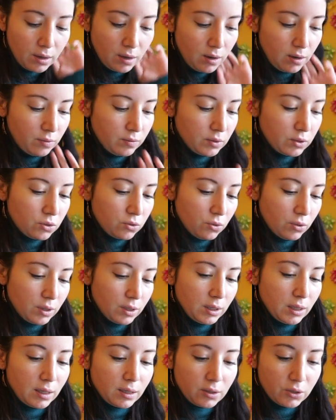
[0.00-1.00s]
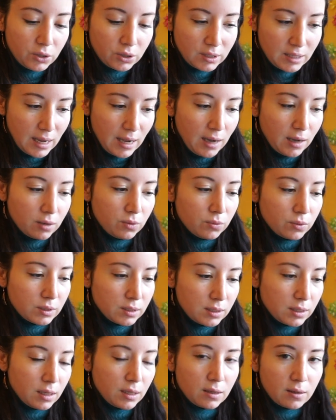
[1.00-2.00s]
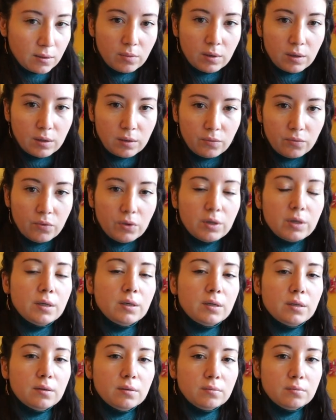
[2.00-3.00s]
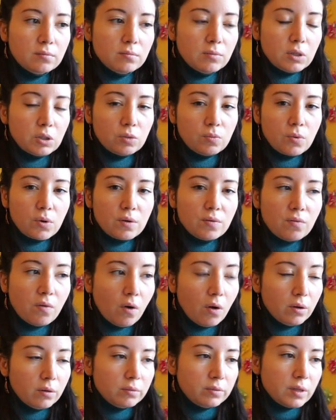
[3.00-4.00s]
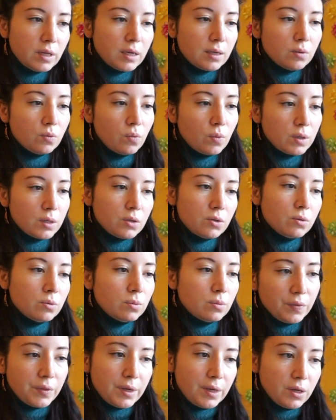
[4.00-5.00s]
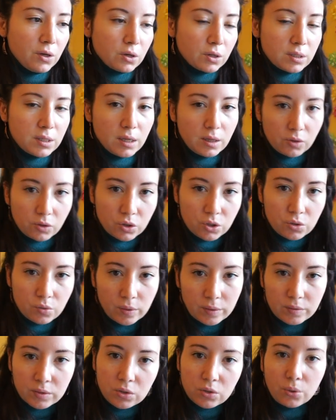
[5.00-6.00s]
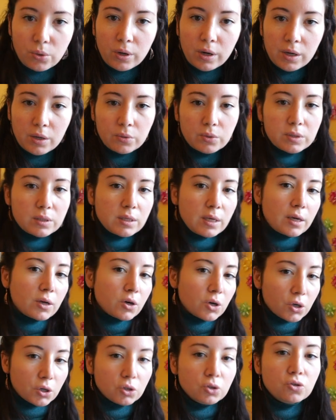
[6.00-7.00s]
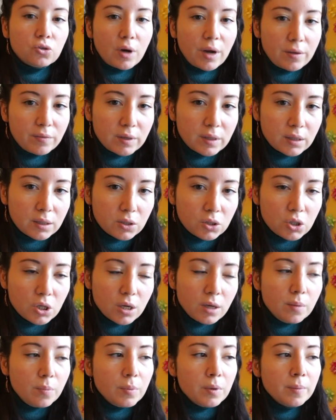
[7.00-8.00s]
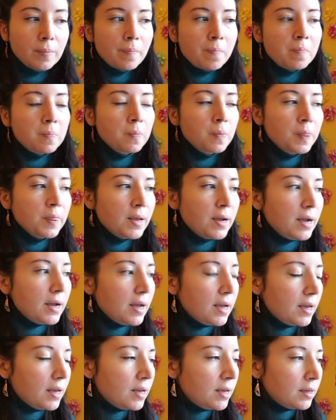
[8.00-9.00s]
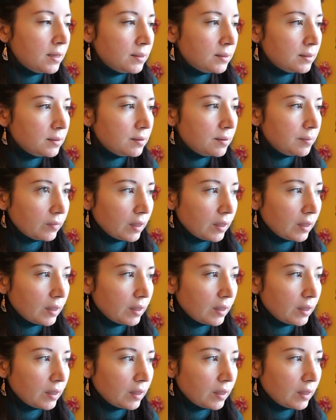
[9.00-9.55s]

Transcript: of a story, like her dad was like very much more involved than when you hear Taylor Swift's story. It was like her driving the ship. And